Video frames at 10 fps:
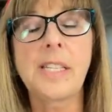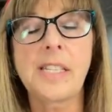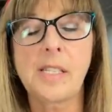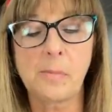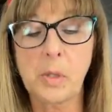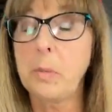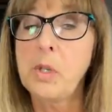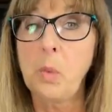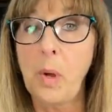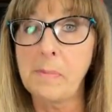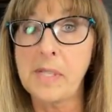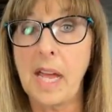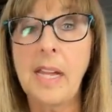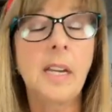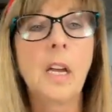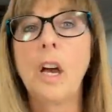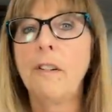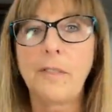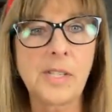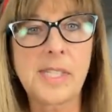It's a subscription website
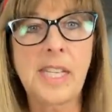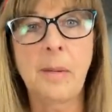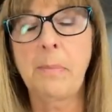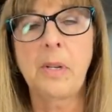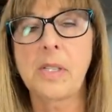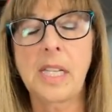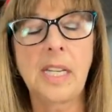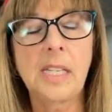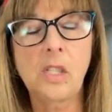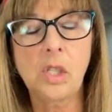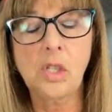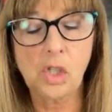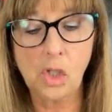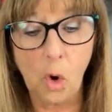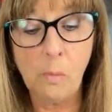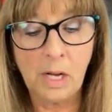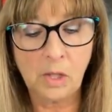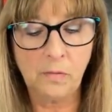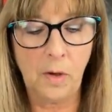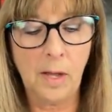for stampers, and it is just so
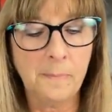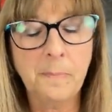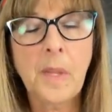much fun.